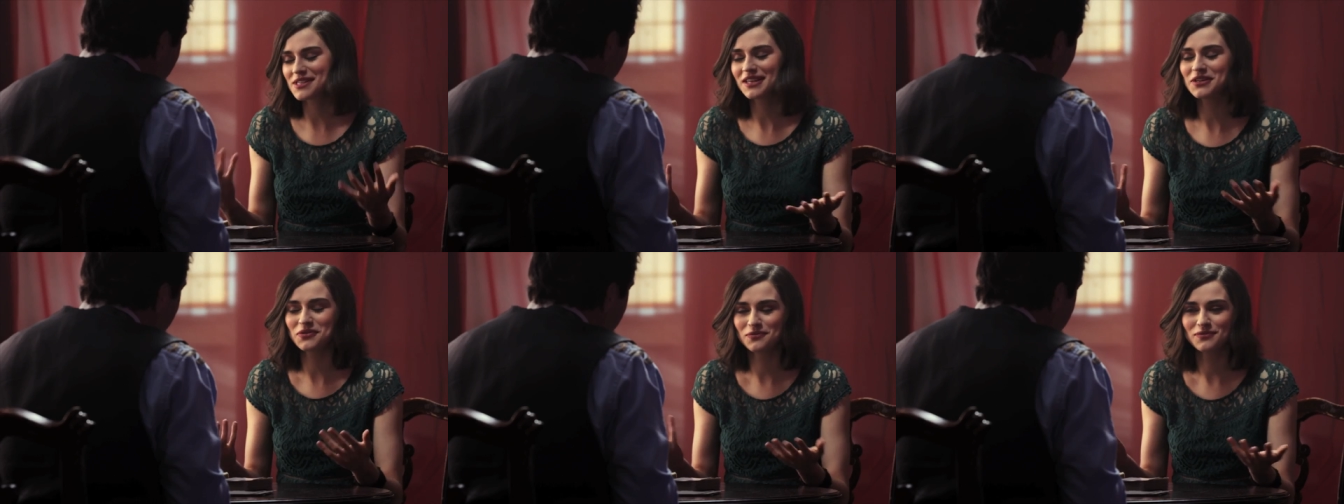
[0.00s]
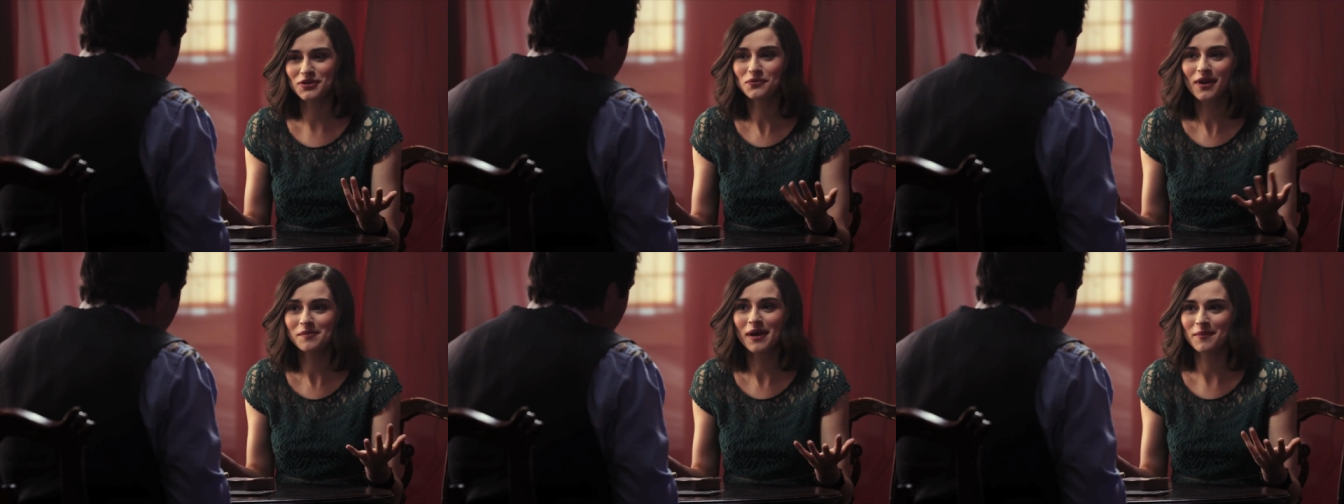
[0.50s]
like you
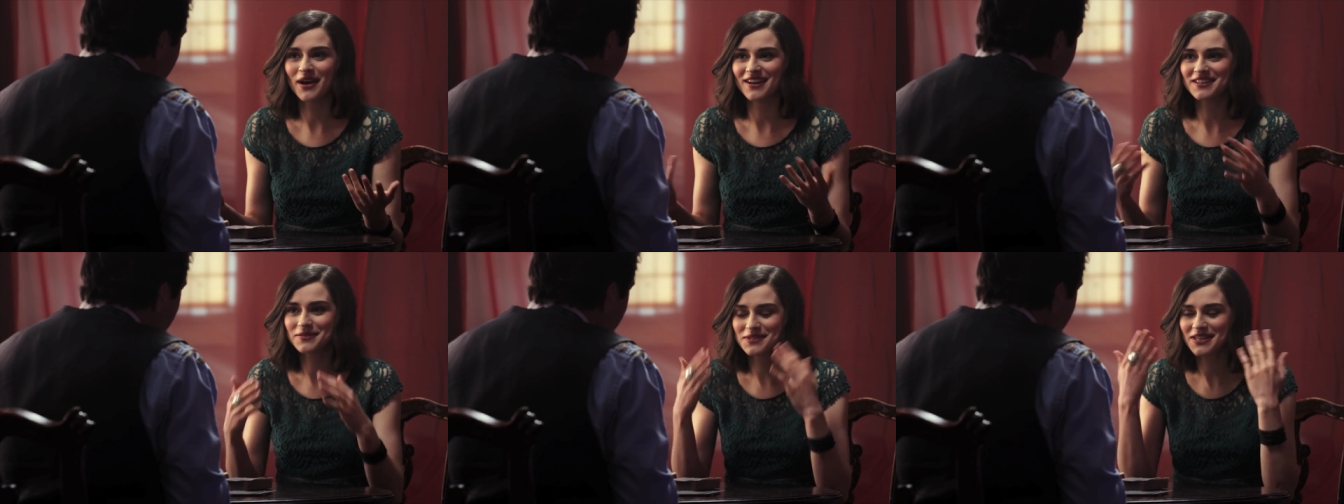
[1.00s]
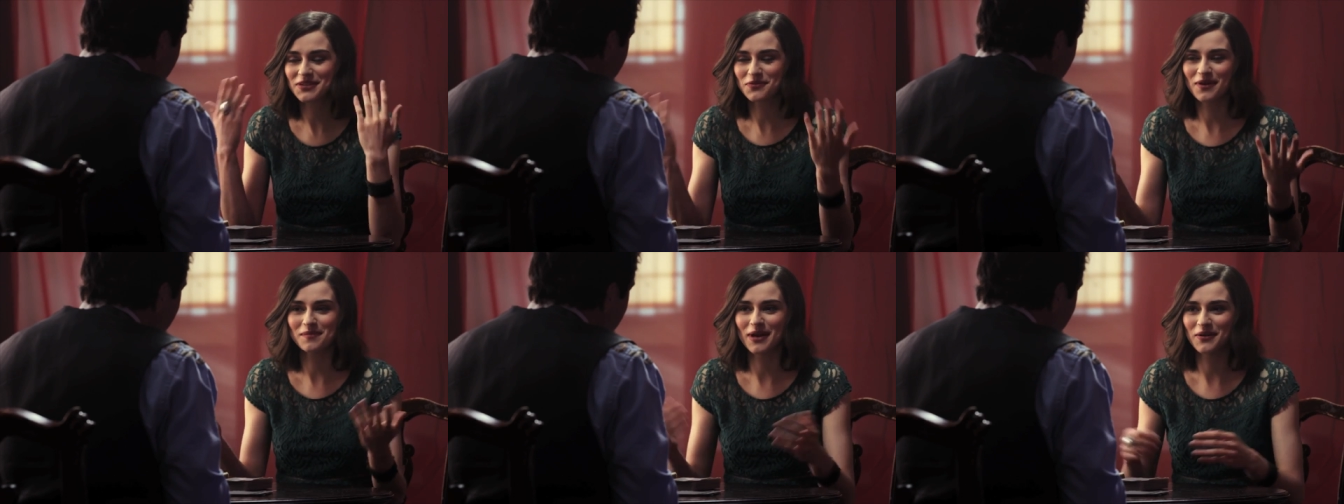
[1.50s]
read my mind. That was like you read my